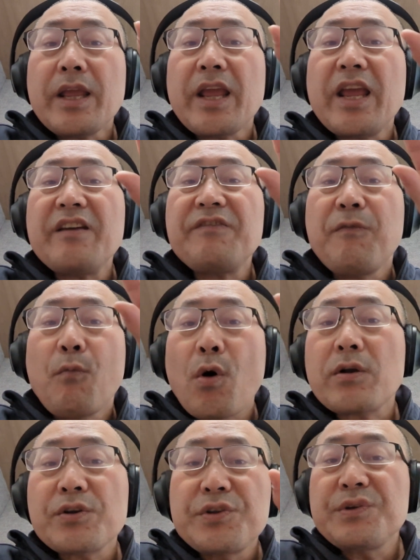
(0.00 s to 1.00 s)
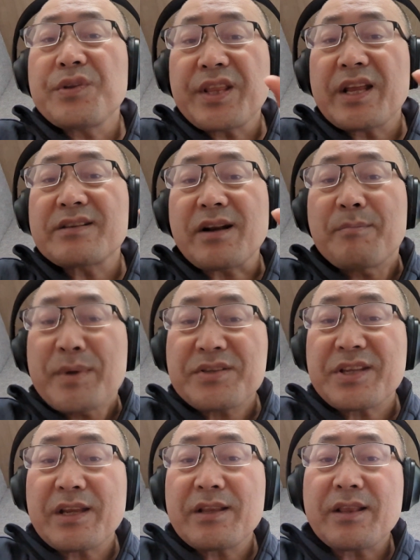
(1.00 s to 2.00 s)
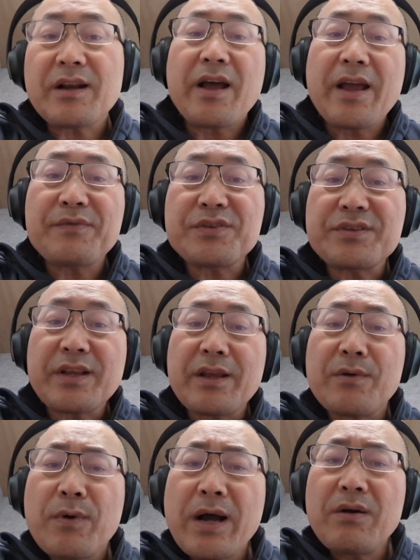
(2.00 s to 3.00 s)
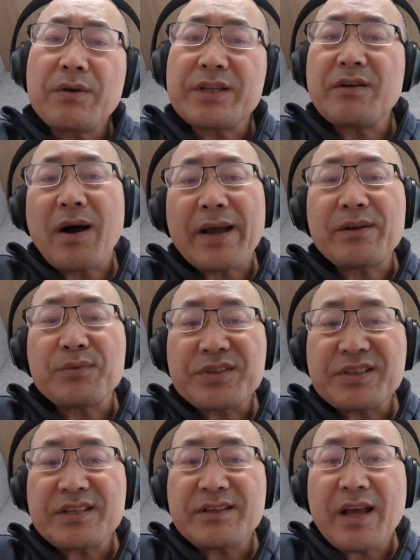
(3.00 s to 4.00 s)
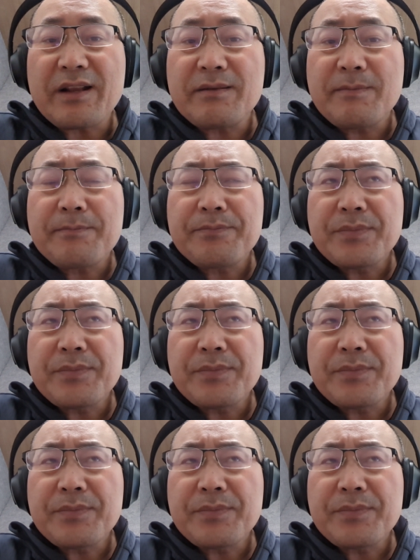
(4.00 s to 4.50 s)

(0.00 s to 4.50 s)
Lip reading: If one or two things are missing, then I have to say, well, I don't see that.